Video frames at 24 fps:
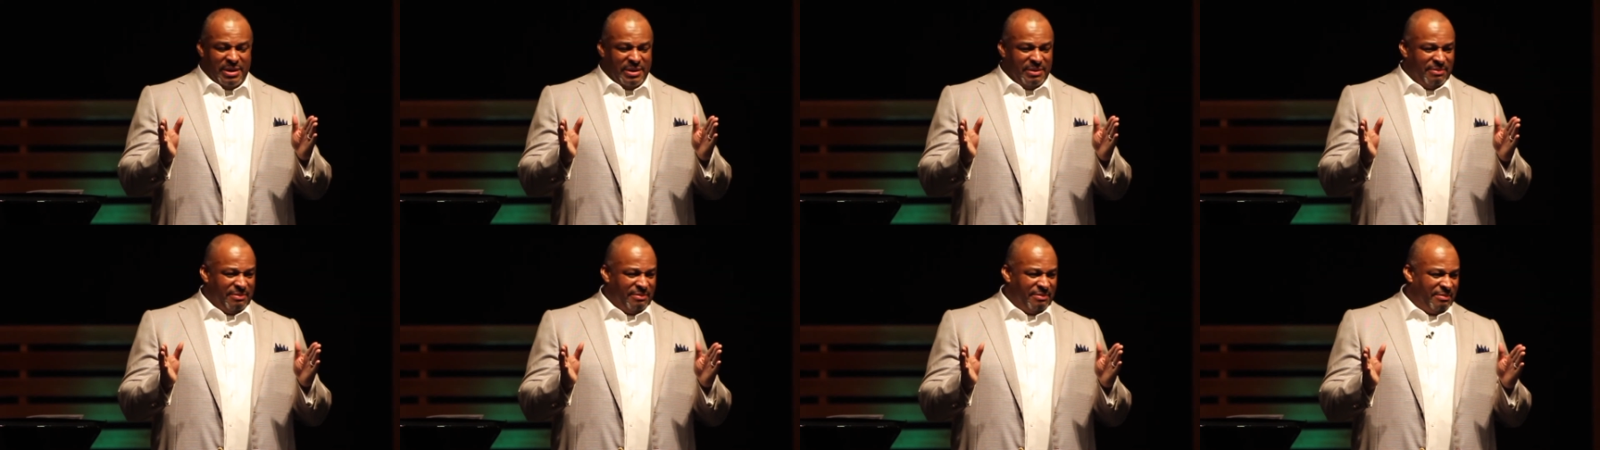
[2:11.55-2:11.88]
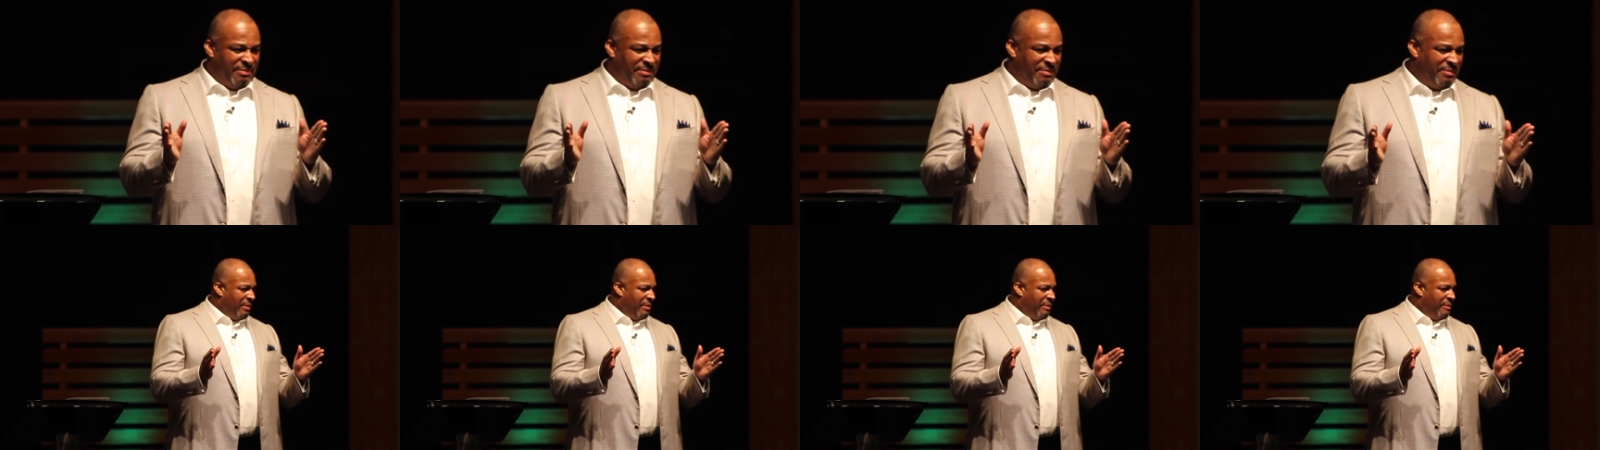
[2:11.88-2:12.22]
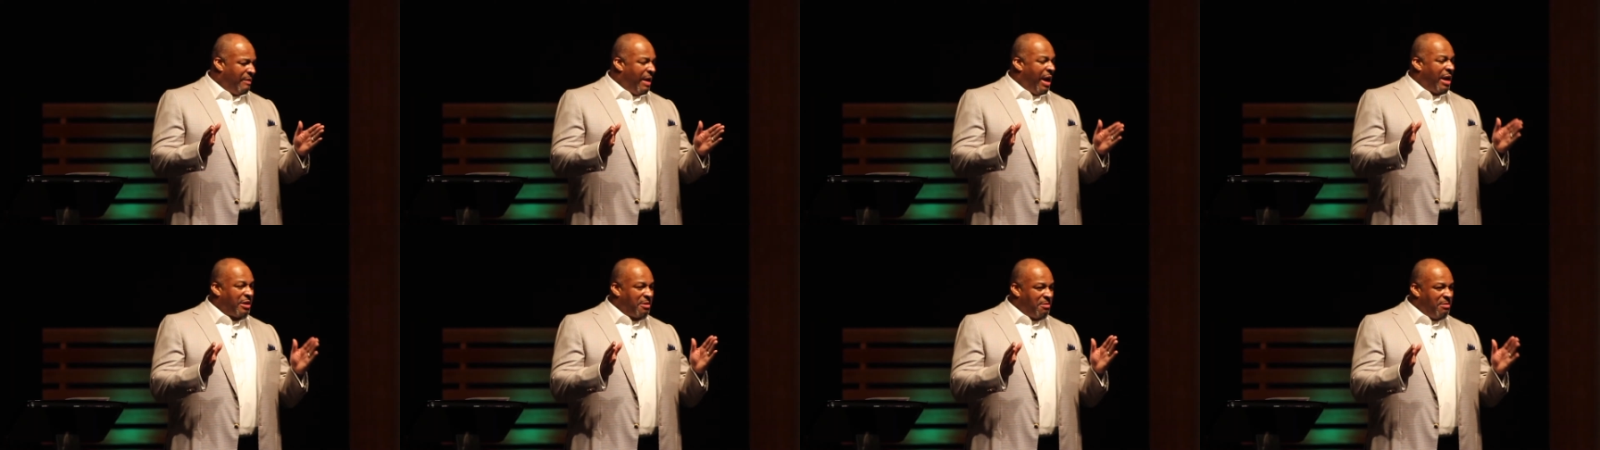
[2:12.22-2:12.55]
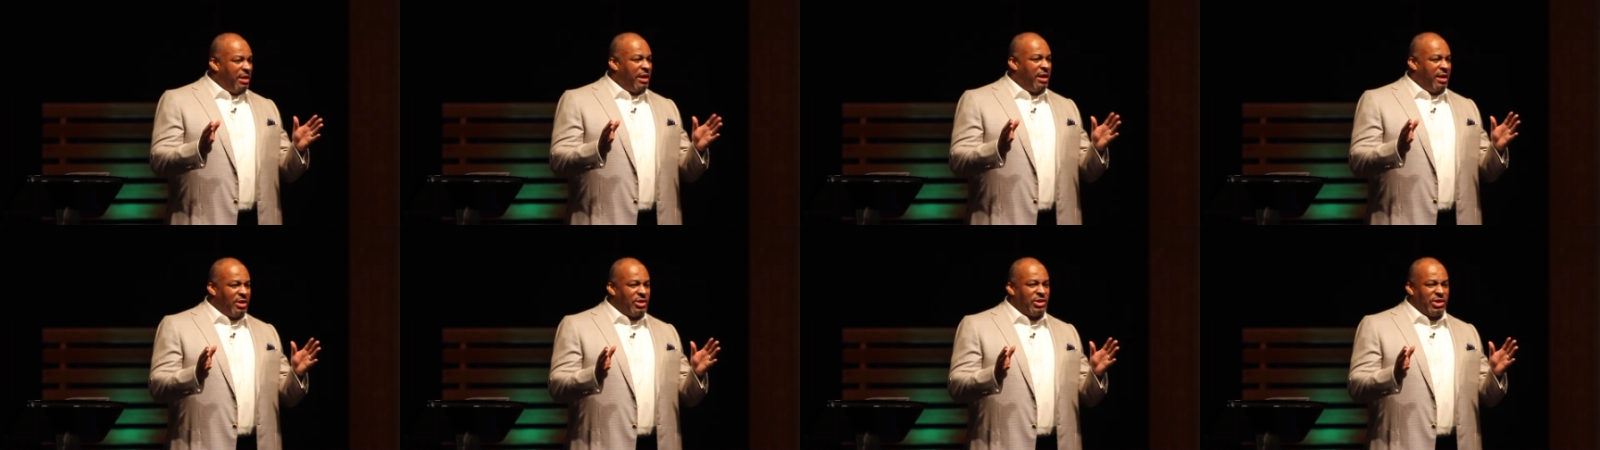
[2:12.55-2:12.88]
That
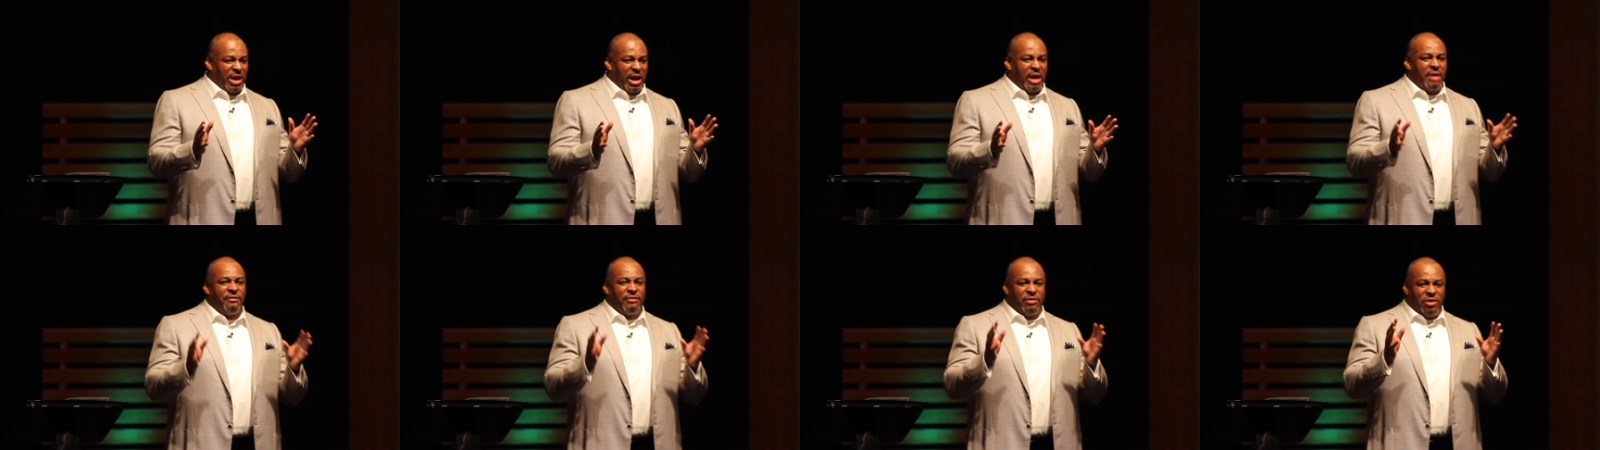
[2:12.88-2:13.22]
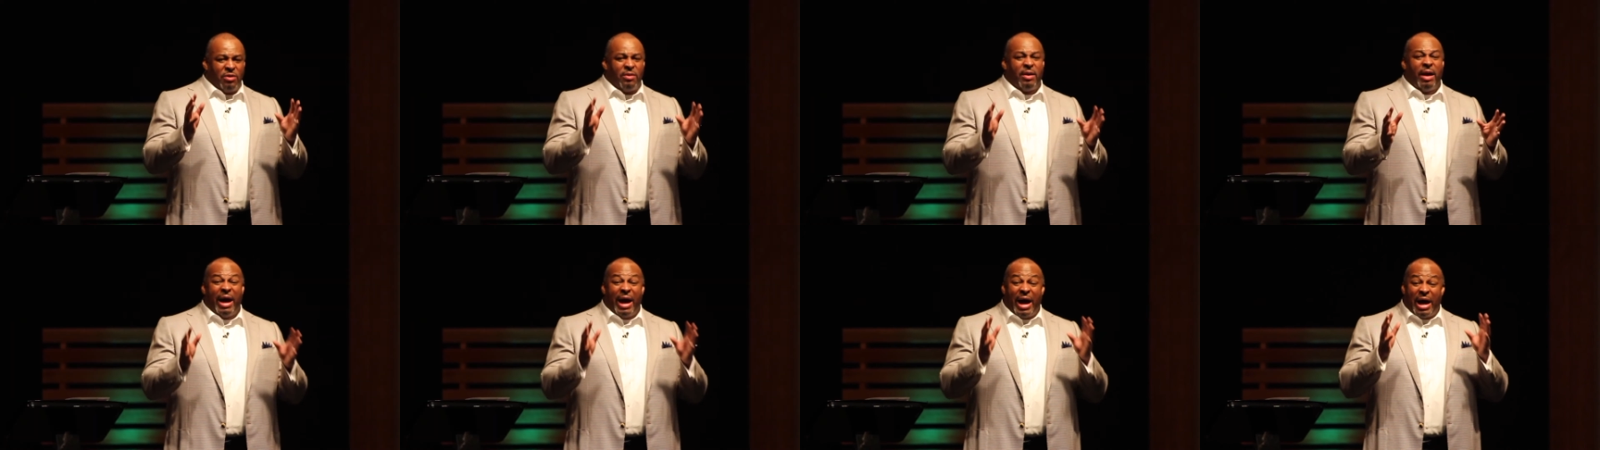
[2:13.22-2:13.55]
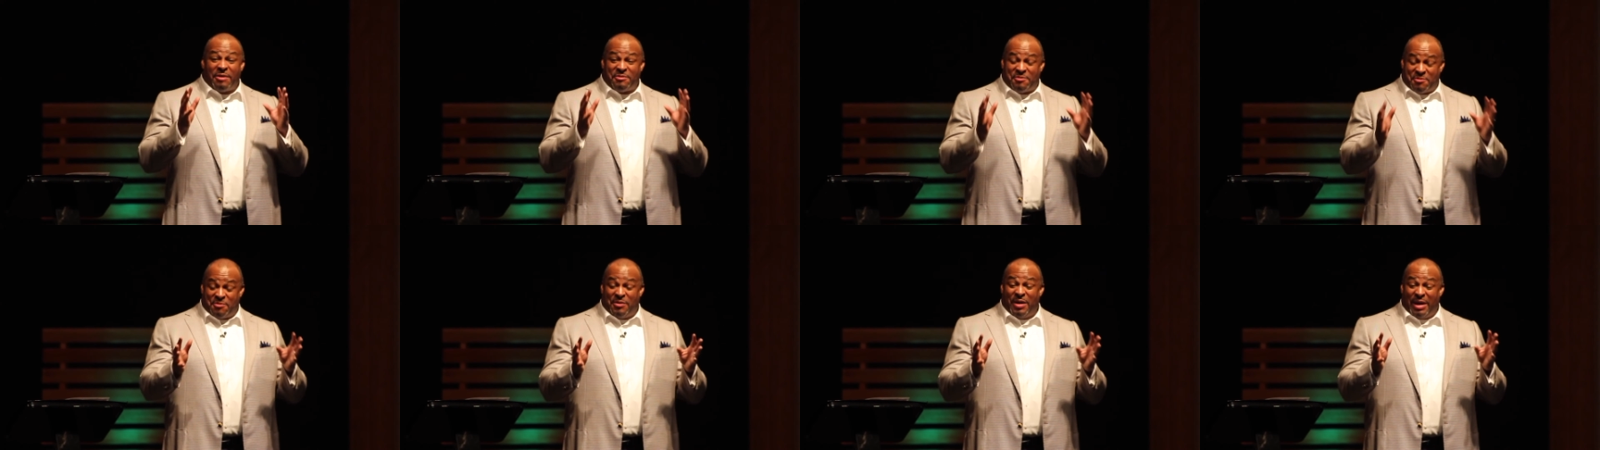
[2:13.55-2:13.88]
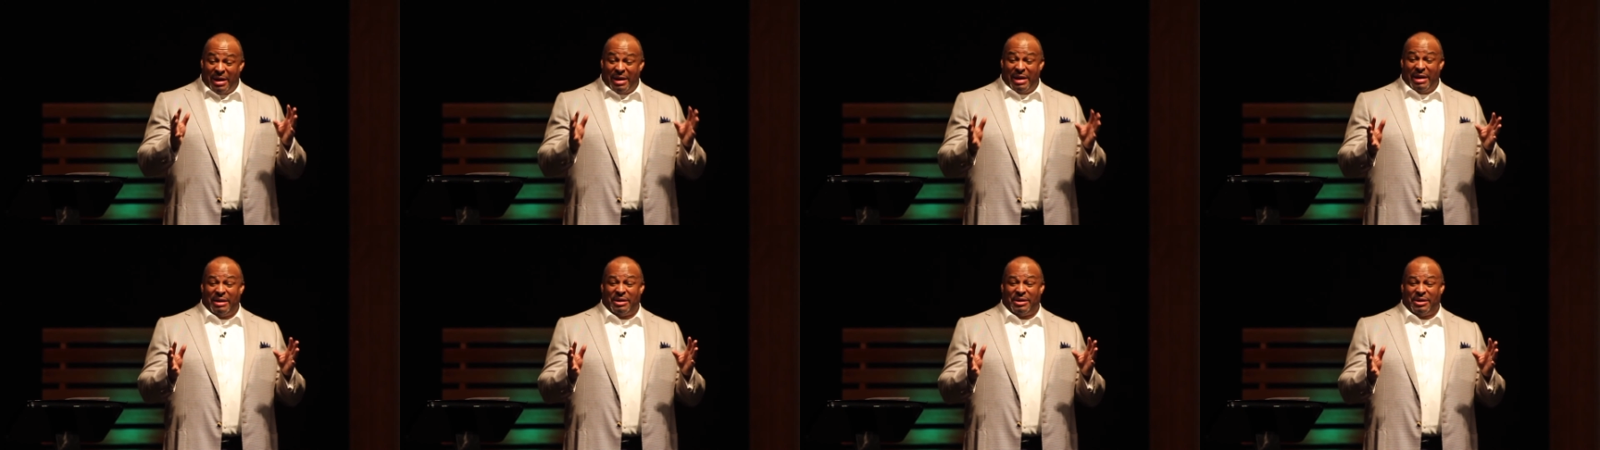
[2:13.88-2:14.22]
means if you have
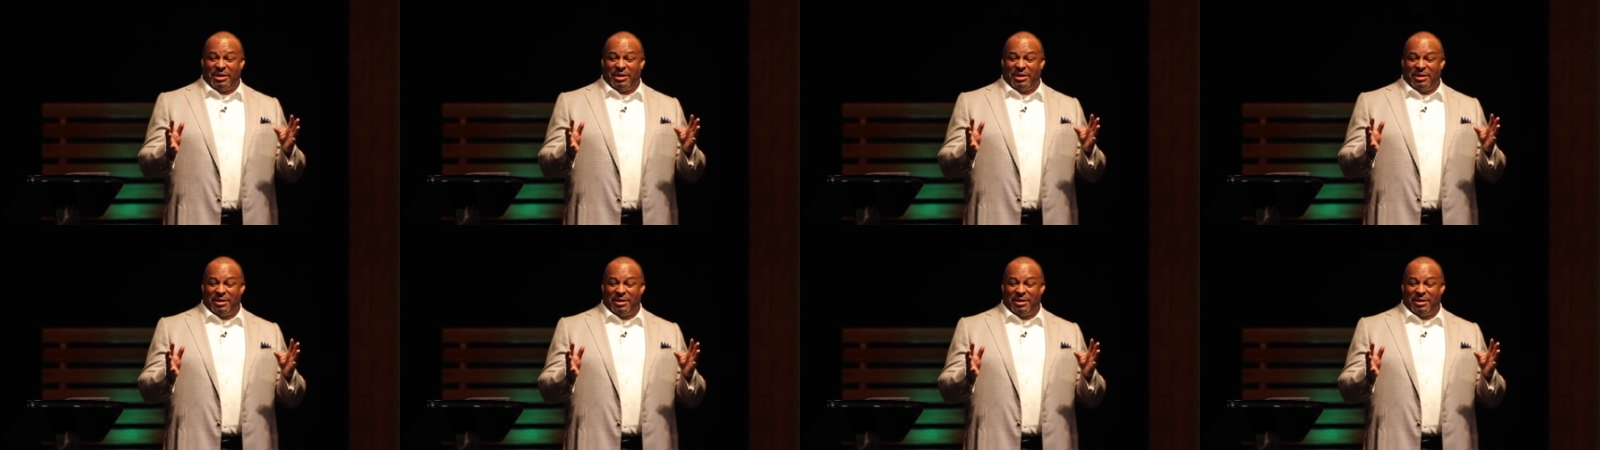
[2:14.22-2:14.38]
faith,